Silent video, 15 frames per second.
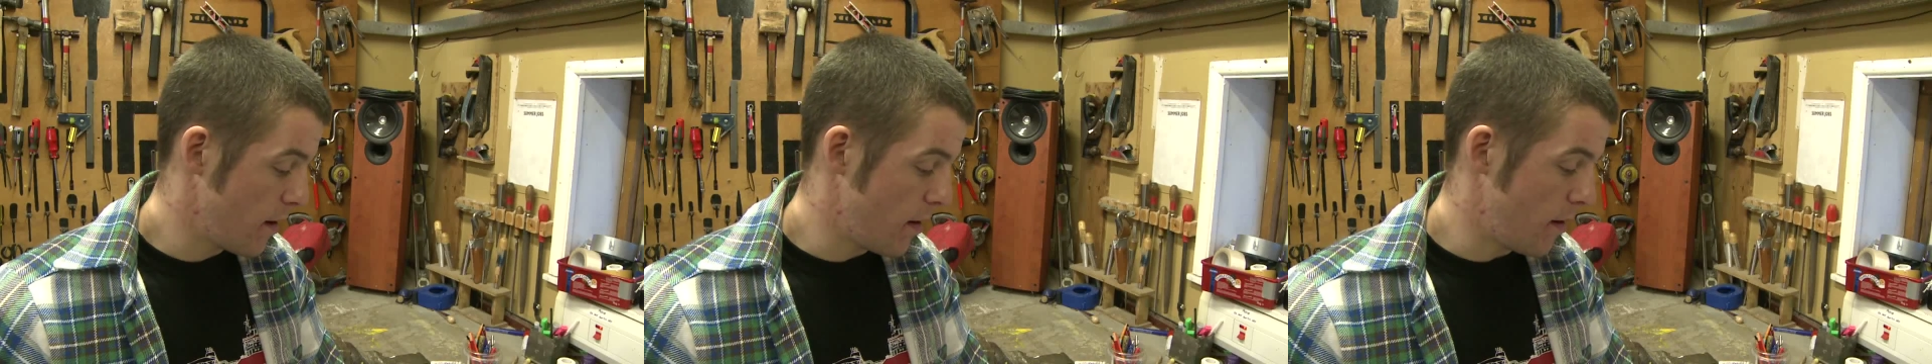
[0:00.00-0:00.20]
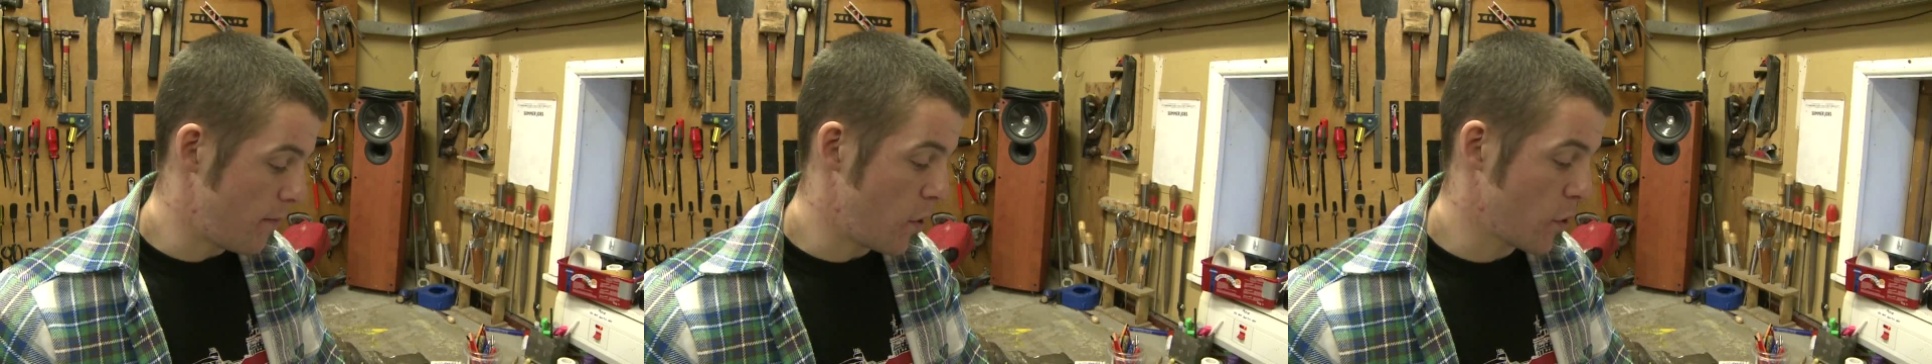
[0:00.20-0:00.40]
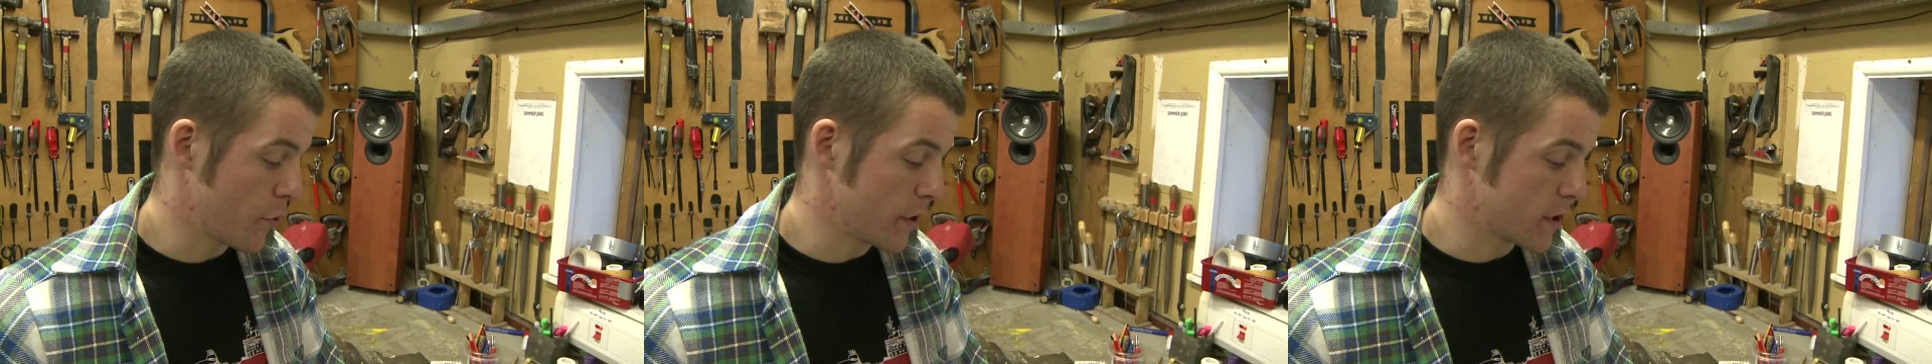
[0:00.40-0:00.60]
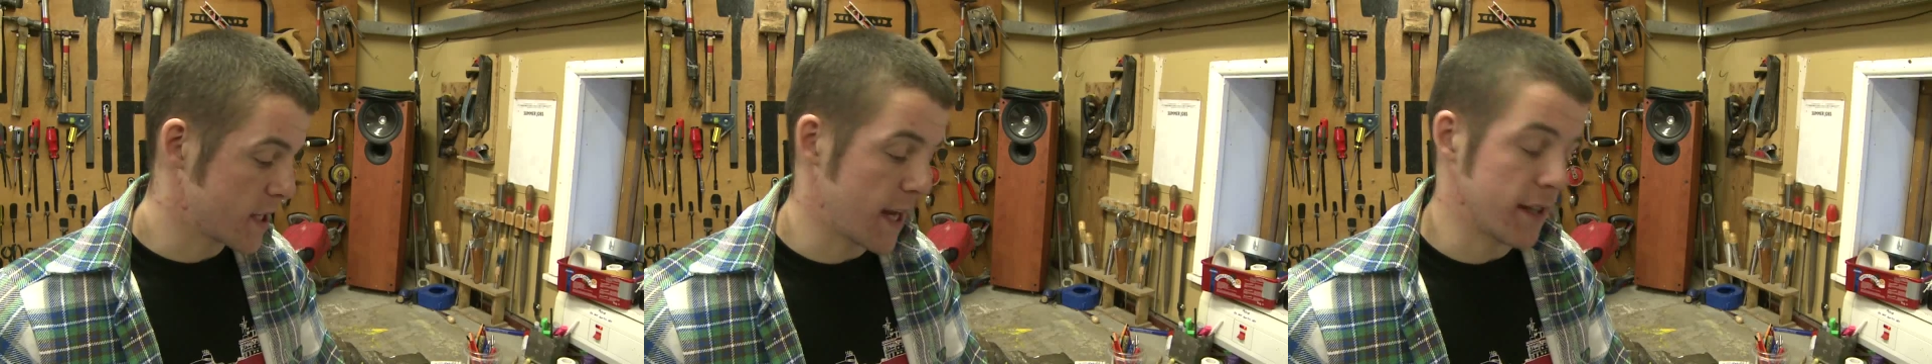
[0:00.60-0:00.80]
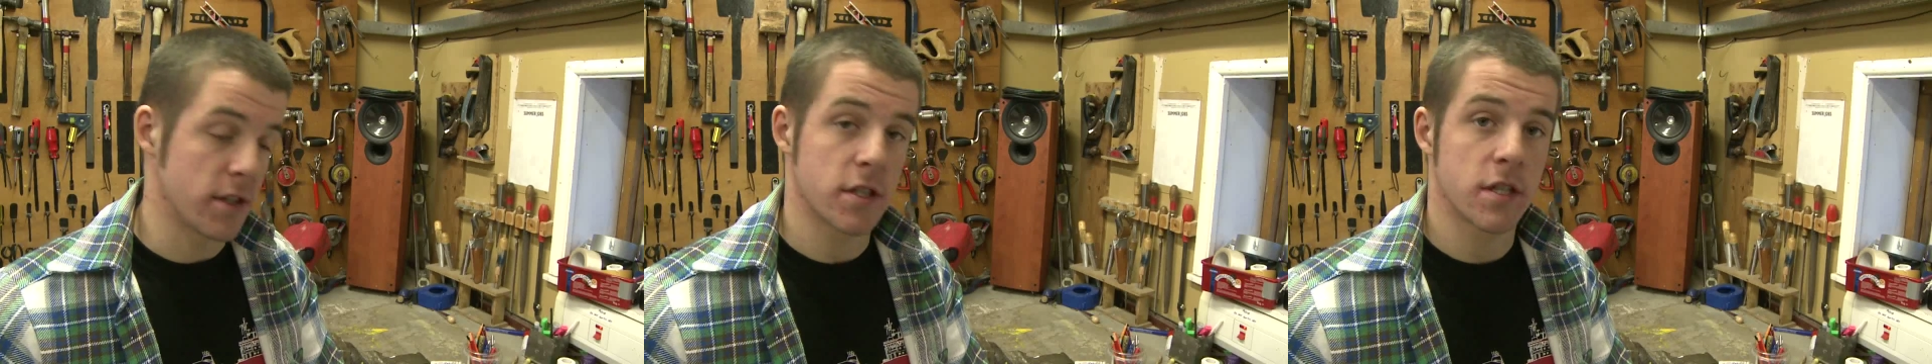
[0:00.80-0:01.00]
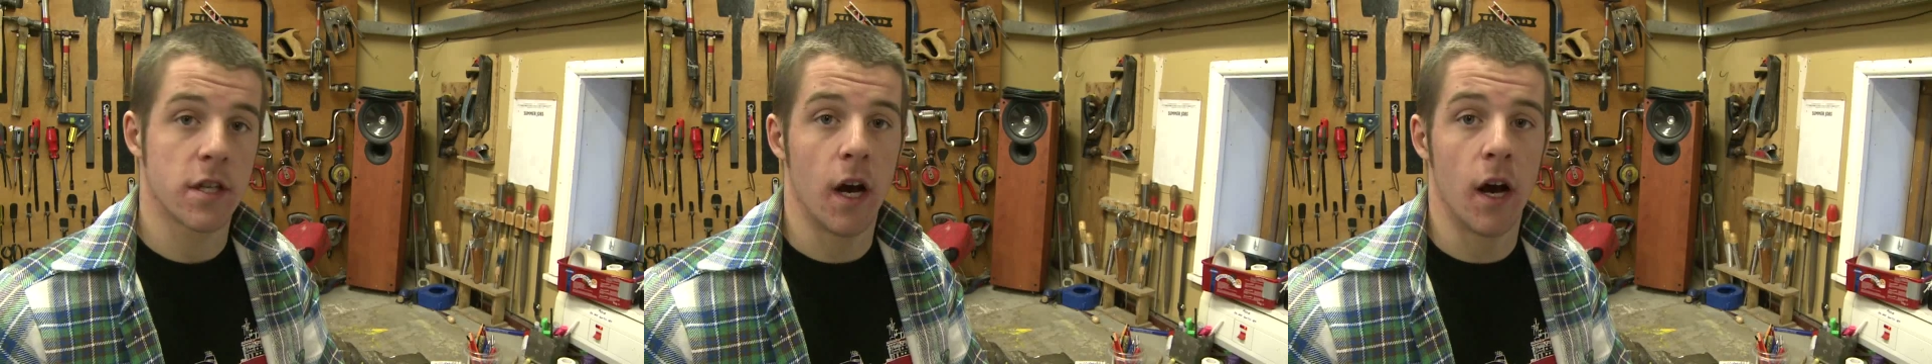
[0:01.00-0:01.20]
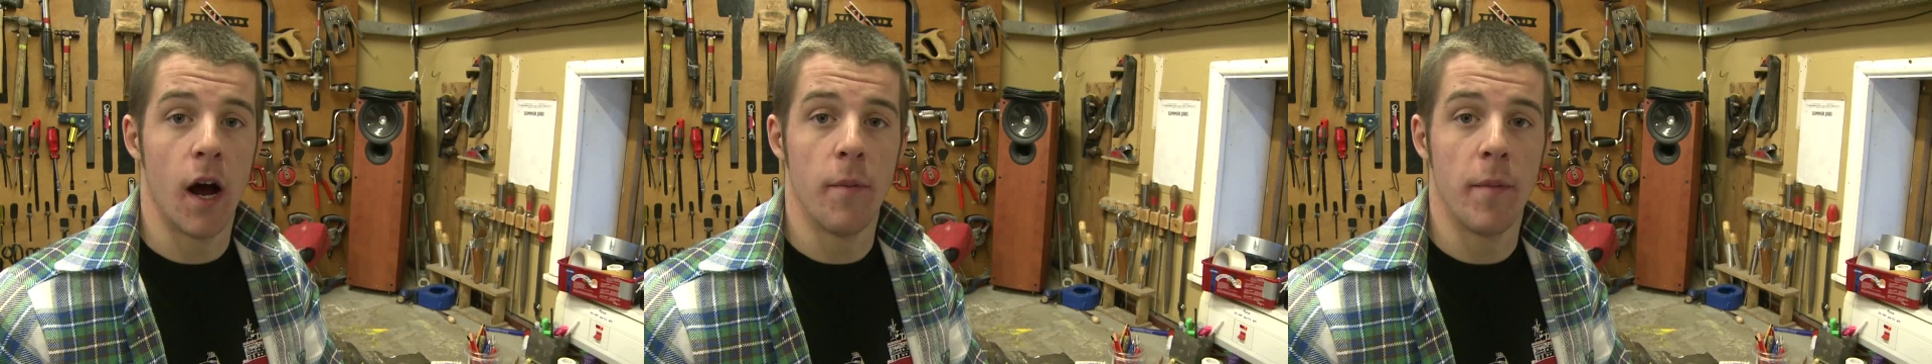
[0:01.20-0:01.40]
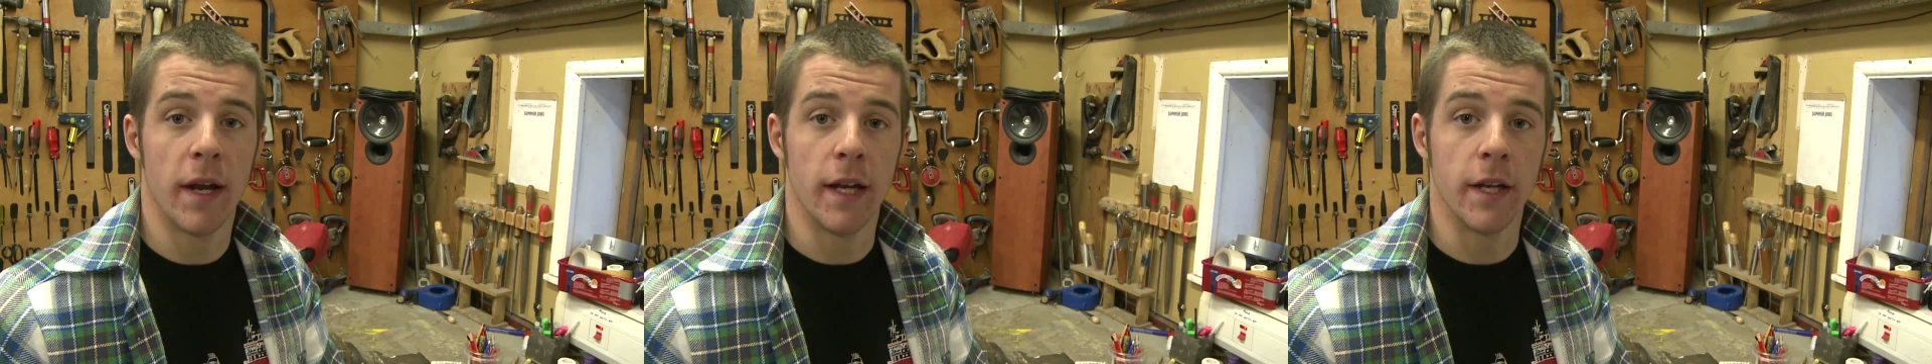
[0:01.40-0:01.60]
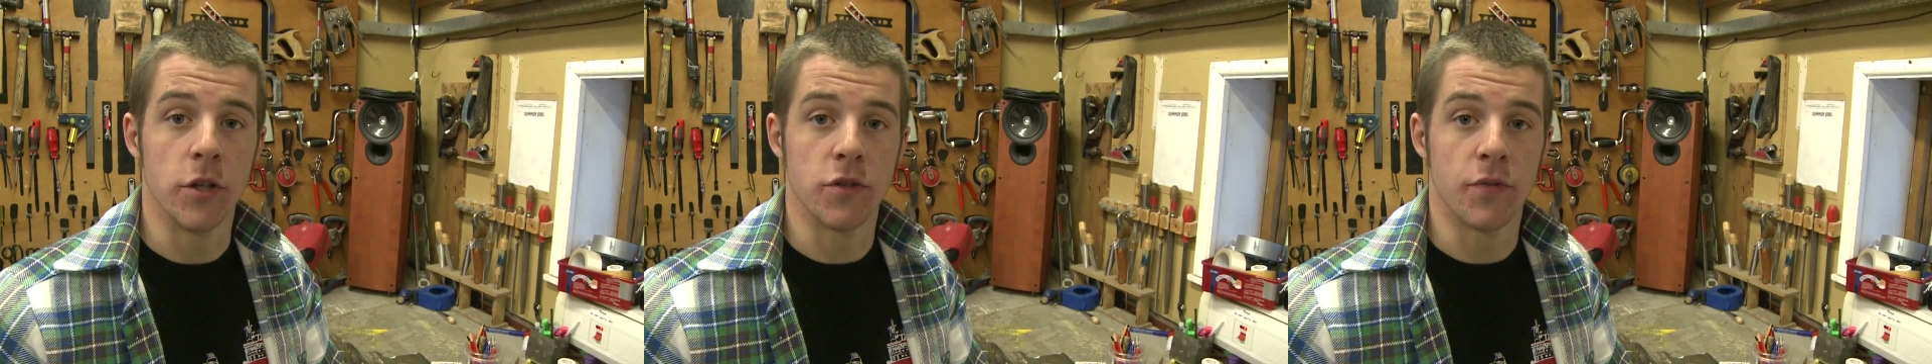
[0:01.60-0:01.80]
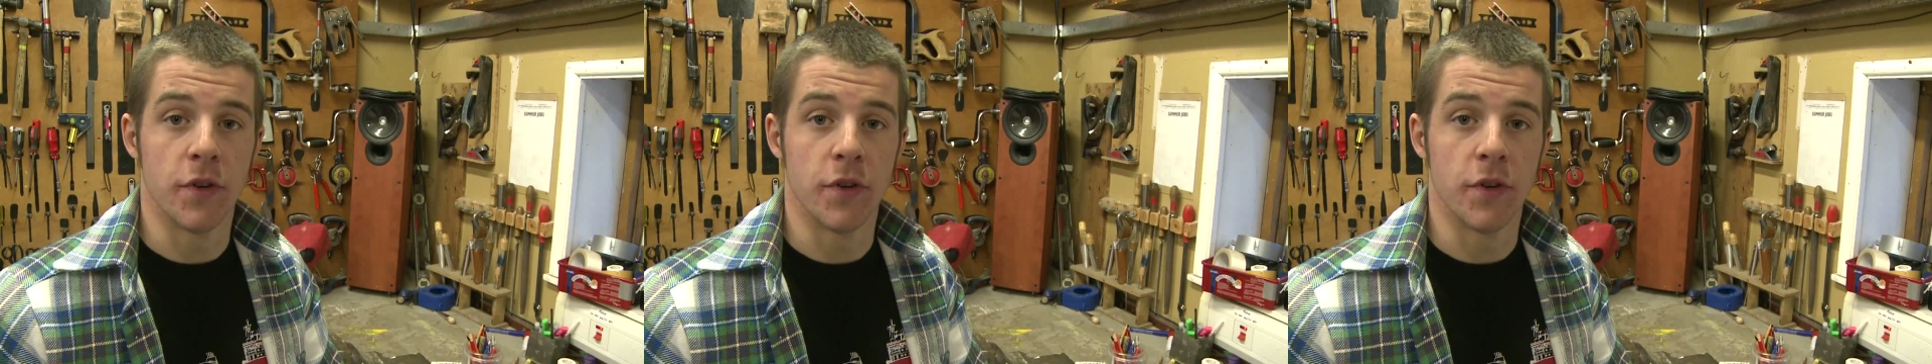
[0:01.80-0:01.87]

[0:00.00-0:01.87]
And moderate tents are mainly used